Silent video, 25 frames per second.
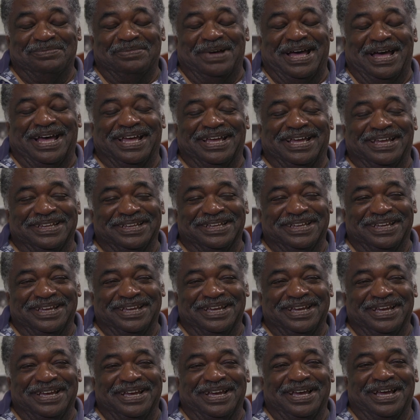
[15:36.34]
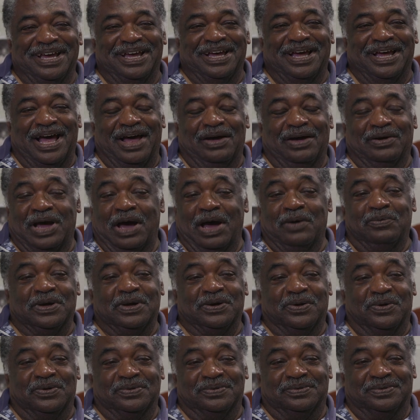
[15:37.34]
I
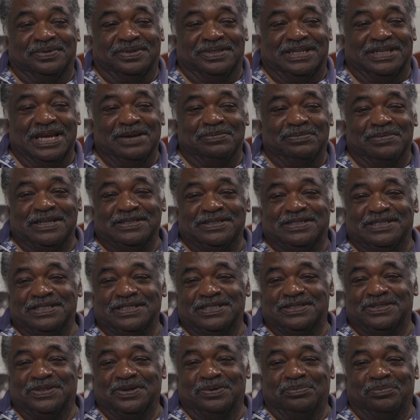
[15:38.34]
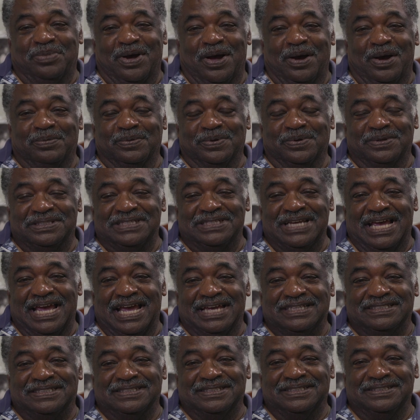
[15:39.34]
wasn't going to take my sister, Barbara
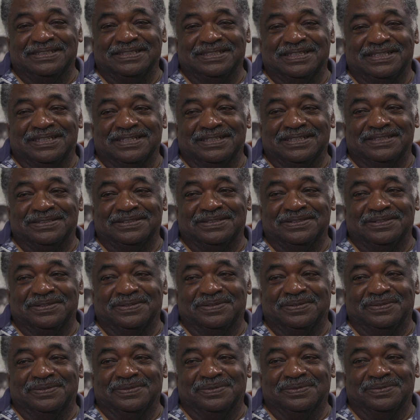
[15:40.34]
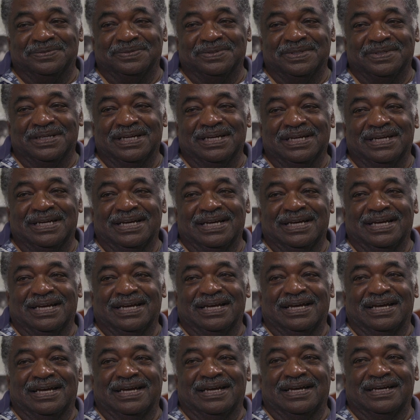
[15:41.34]
Jackson, so
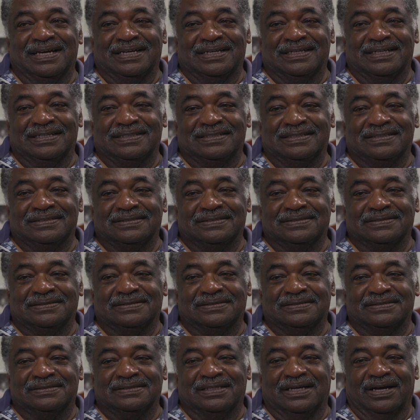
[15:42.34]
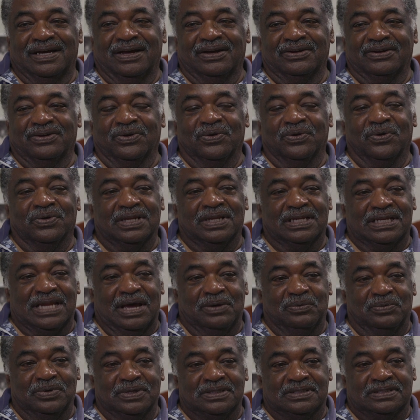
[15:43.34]
a girl that I
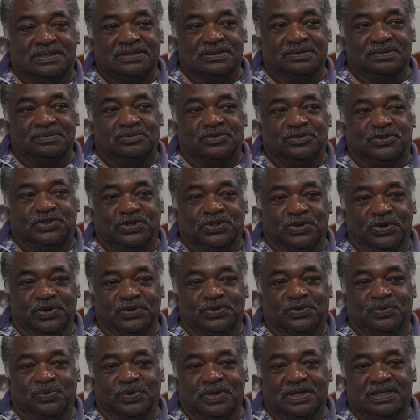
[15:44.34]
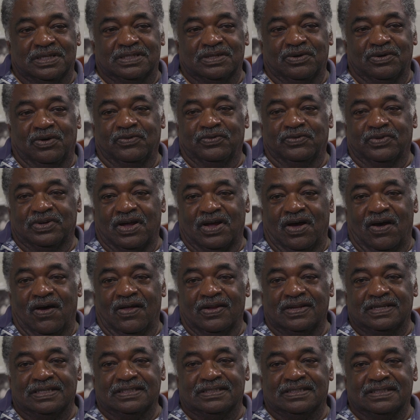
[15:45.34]
went to church with over in
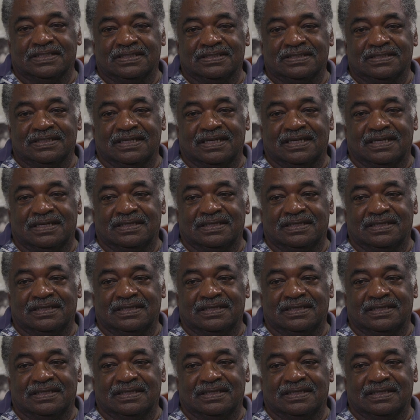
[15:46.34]
Arlington,